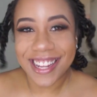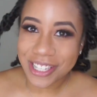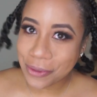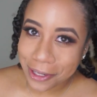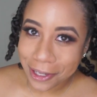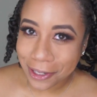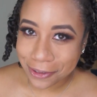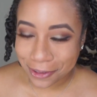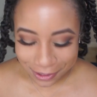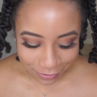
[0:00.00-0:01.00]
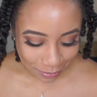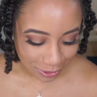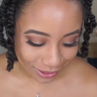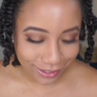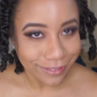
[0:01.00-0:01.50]
Do I look like a totally different
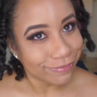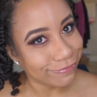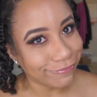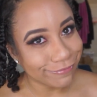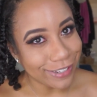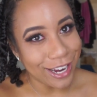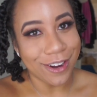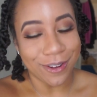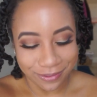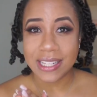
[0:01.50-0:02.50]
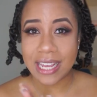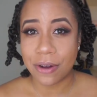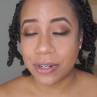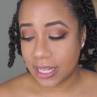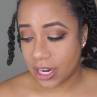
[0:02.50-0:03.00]
person? I know. It's
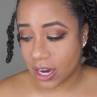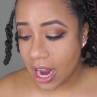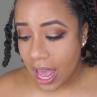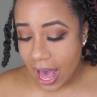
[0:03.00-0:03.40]
hours later.